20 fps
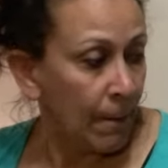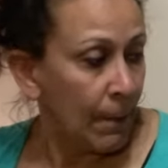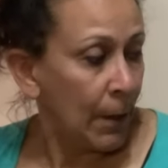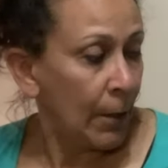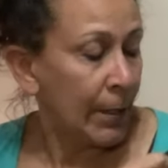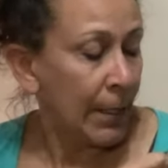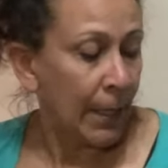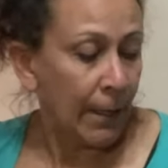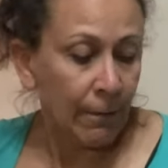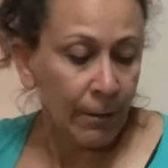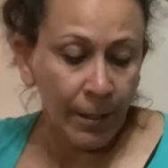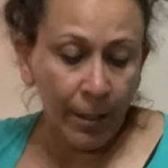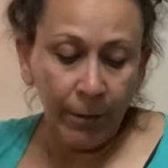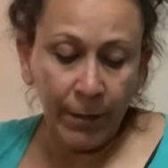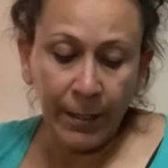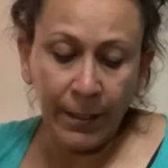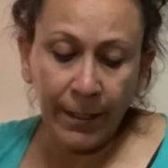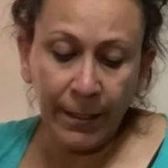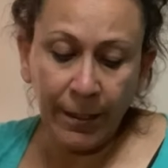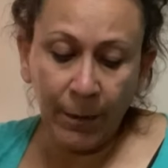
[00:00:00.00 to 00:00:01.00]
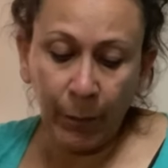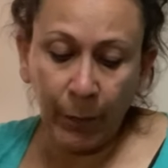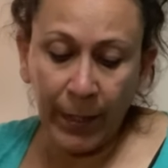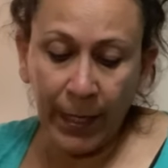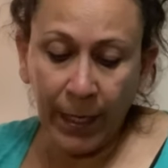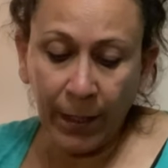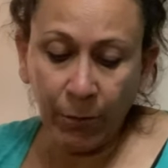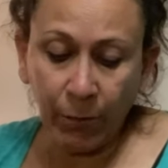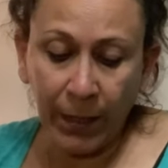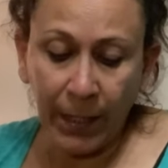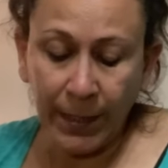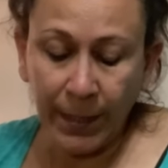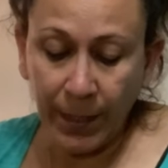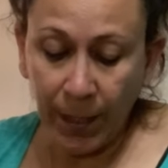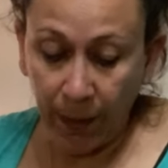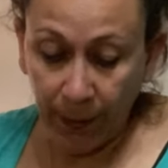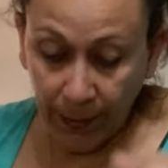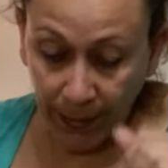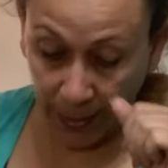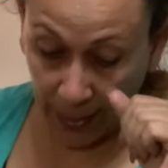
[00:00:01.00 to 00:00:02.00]
Okay, so this is a brand. When I
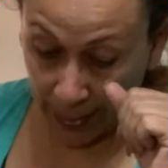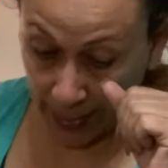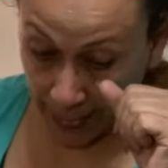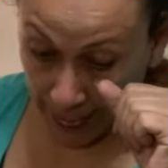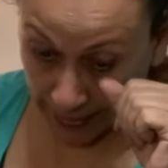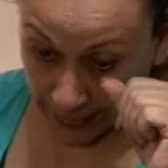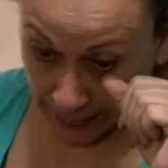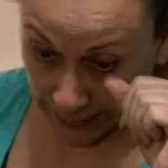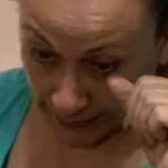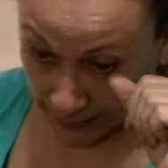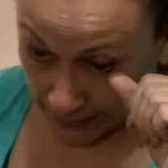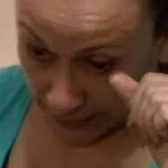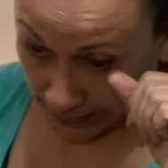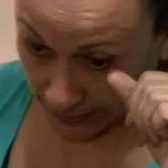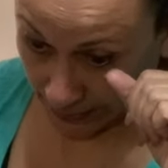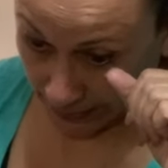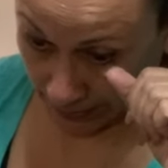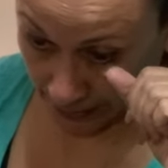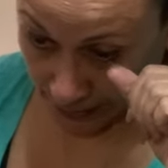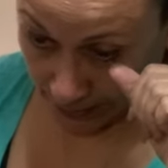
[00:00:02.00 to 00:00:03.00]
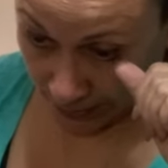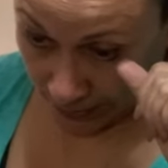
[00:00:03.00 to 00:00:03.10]
saw the tag, it